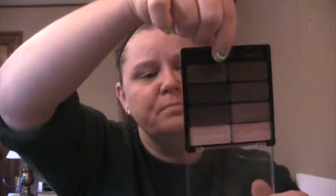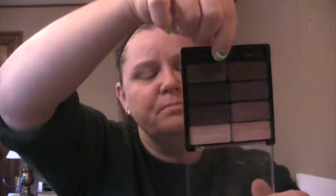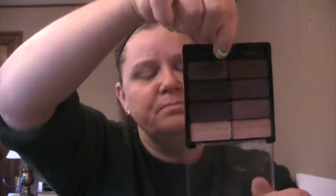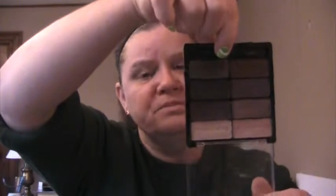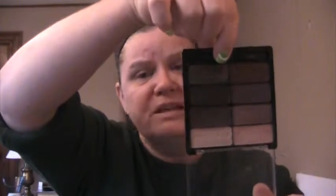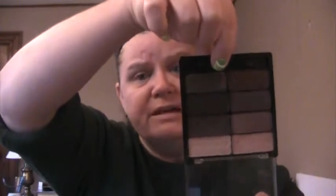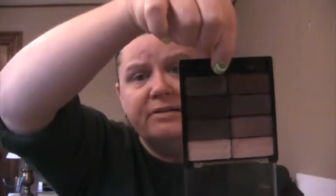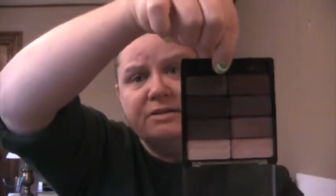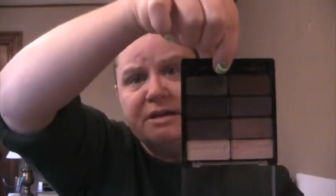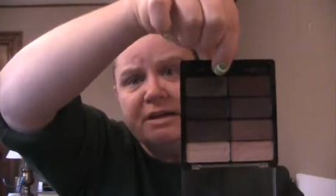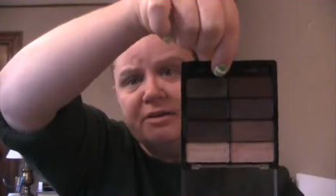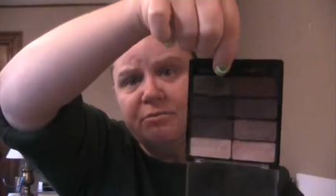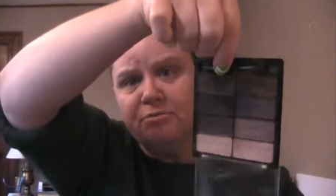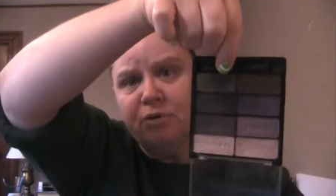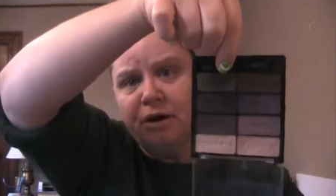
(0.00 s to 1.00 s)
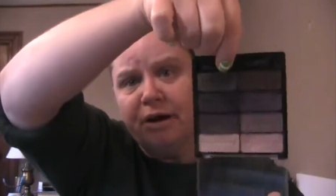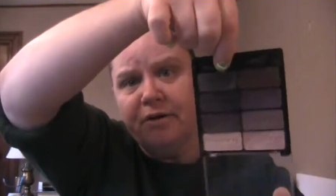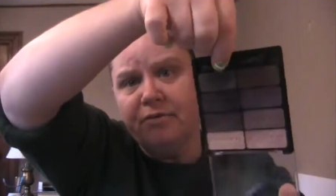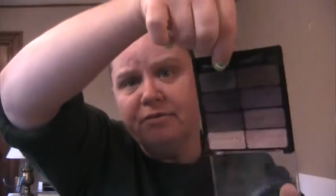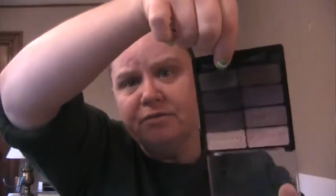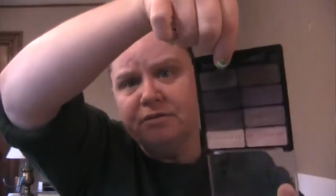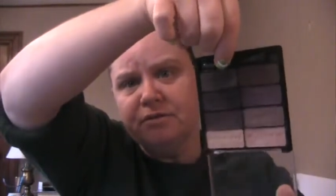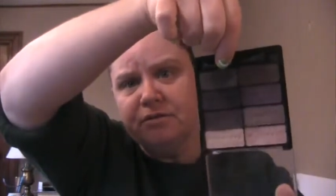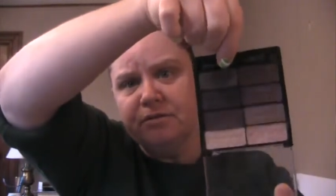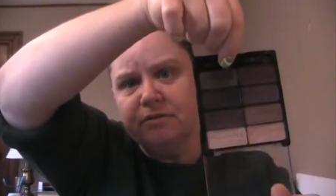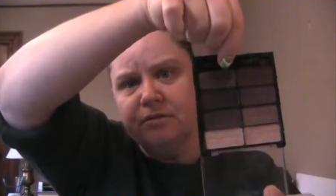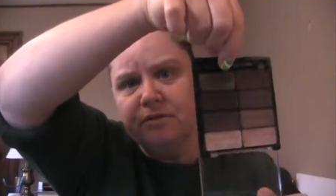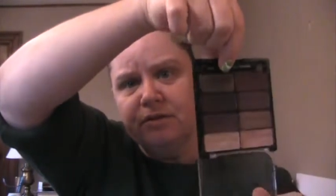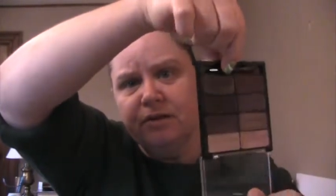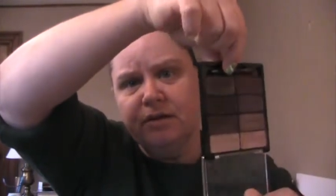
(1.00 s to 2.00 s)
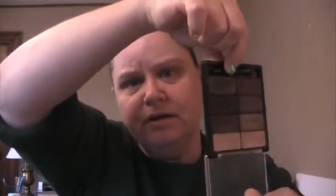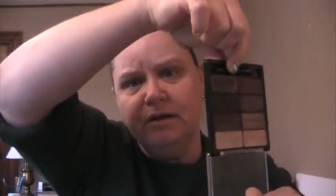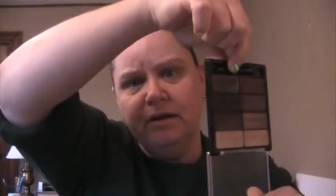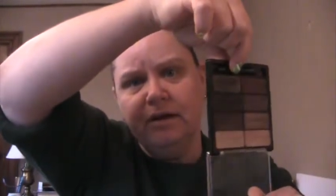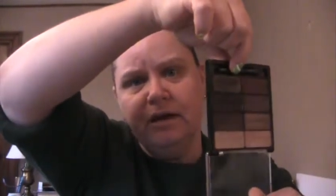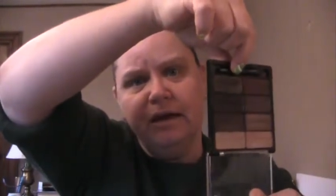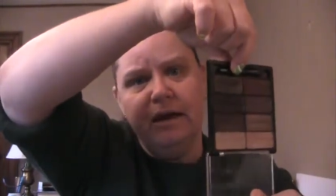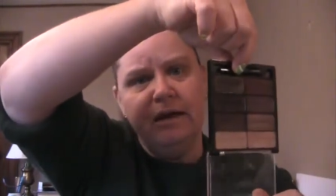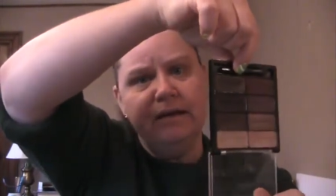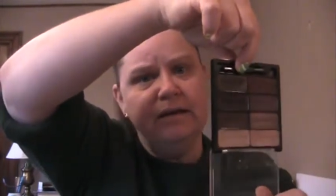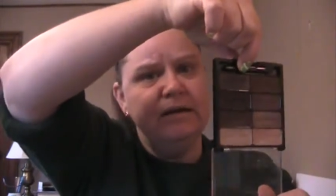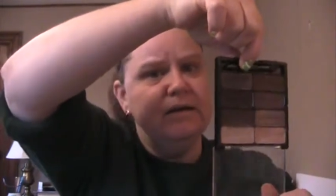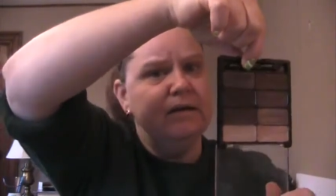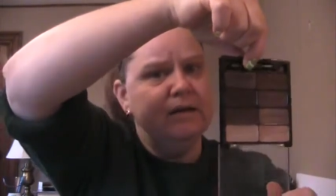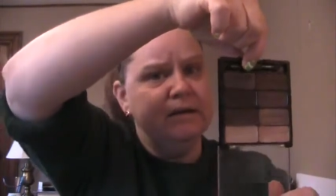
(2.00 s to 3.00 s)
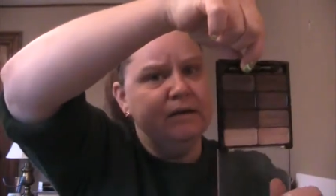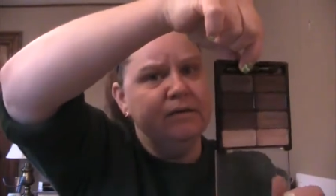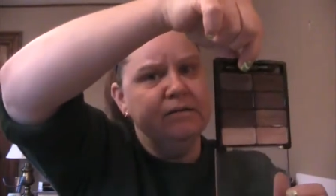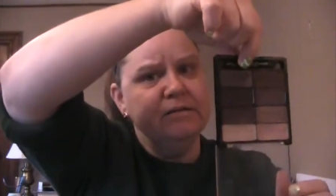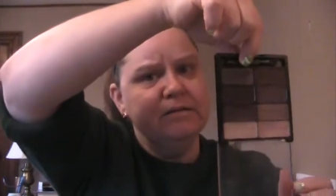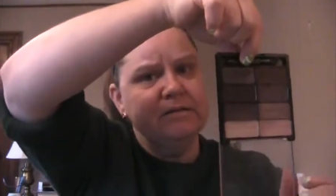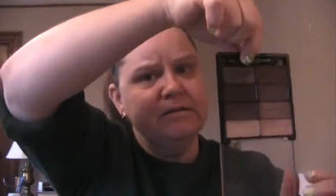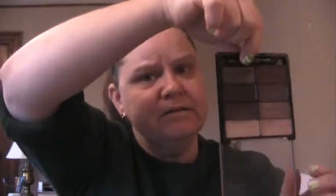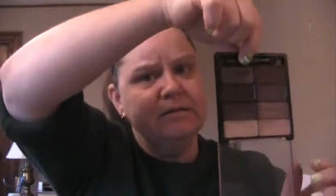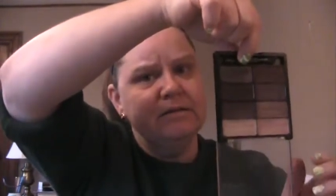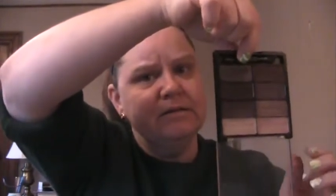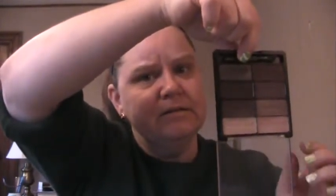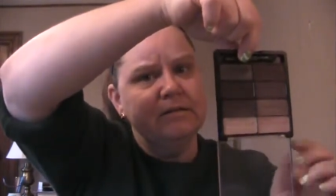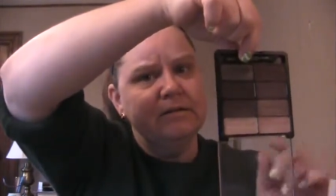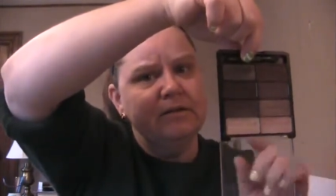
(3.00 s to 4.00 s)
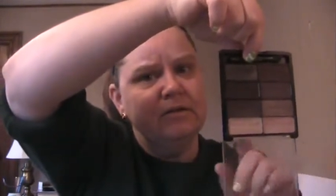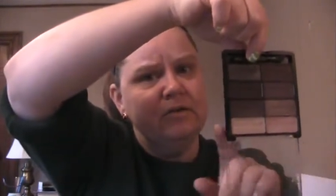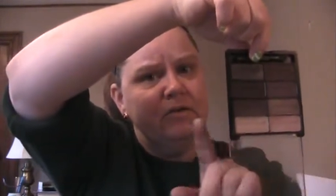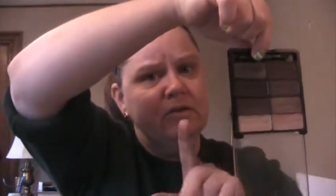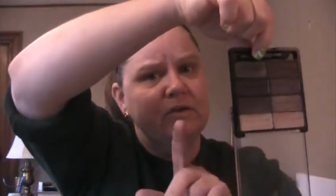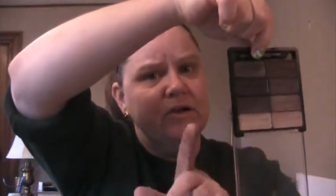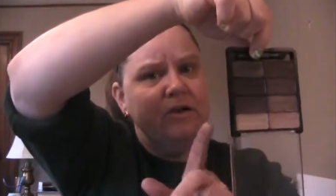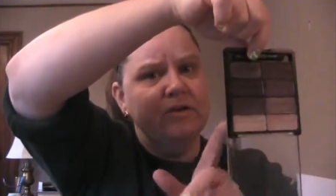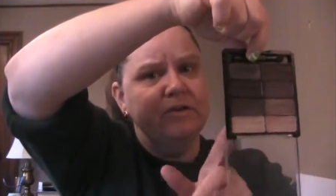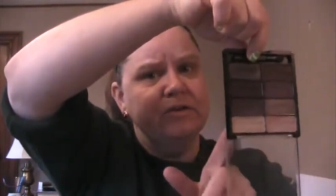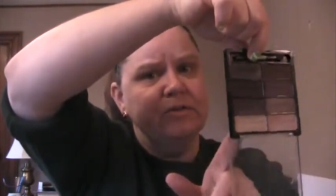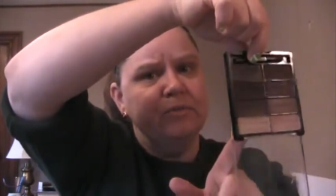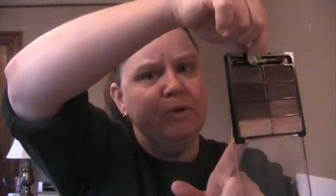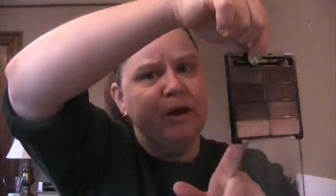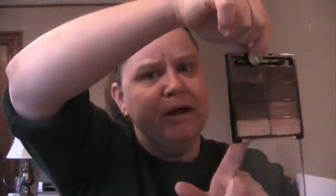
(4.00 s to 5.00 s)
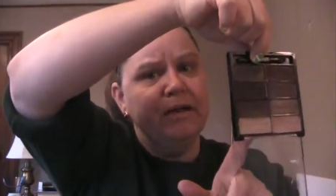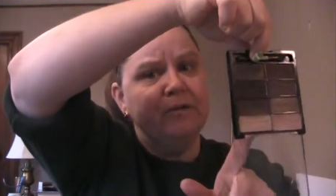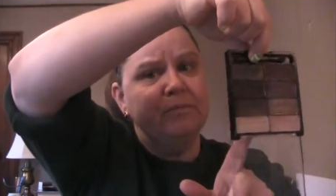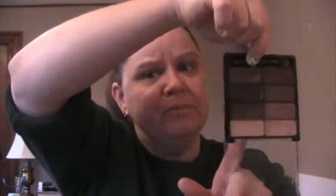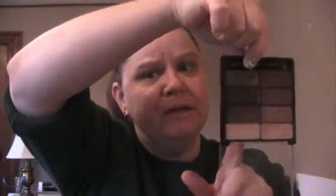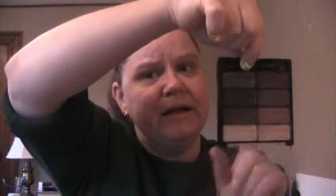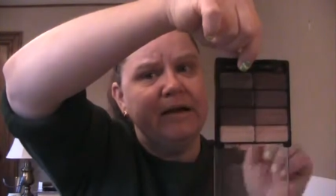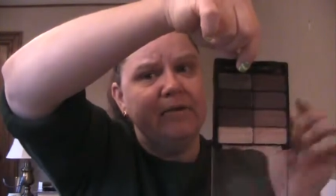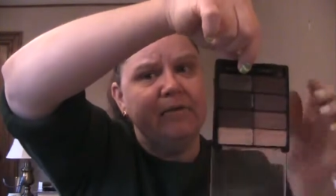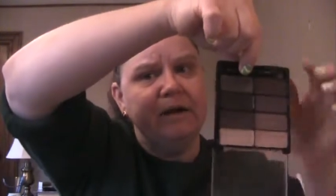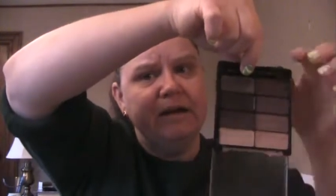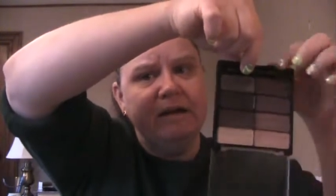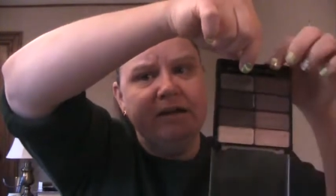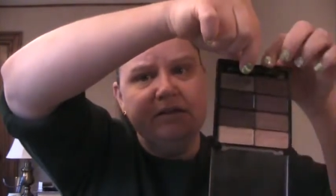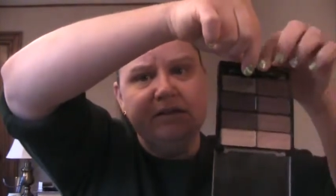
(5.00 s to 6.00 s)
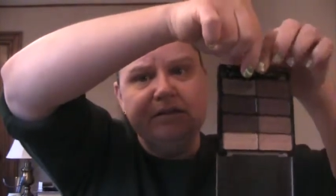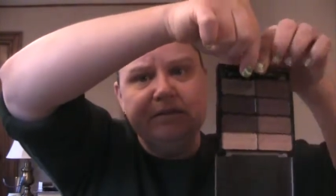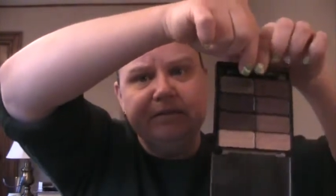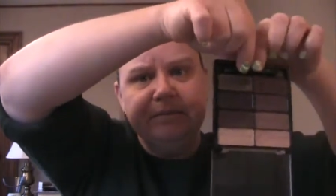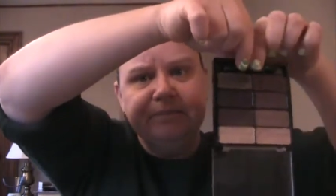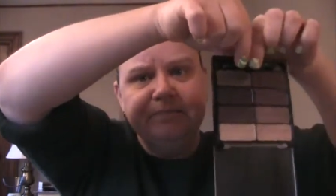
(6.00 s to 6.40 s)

Downtown Browns, and it is under the brand Black Radiance.